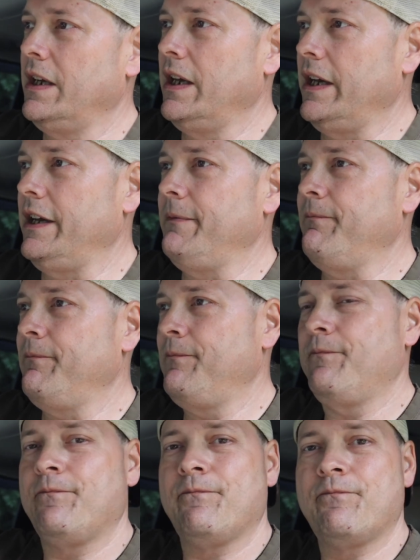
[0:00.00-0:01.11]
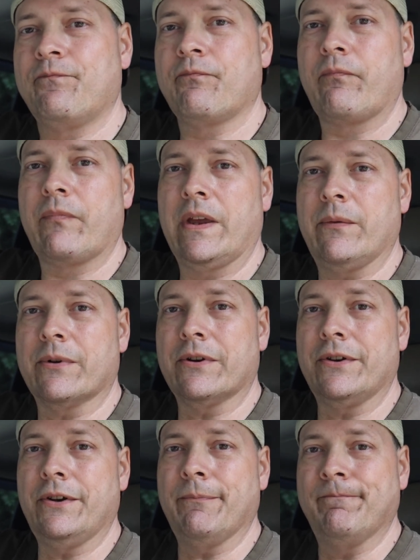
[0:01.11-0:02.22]
Um, and we're going
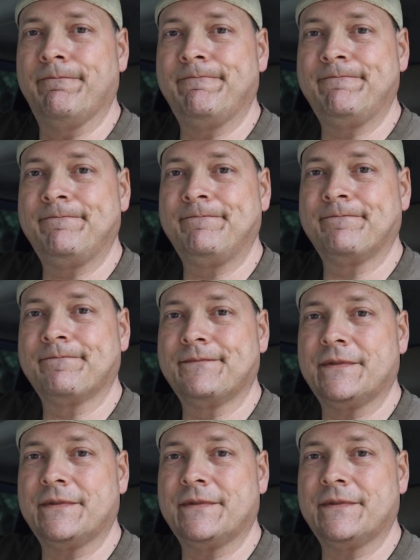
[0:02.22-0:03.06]
to do them.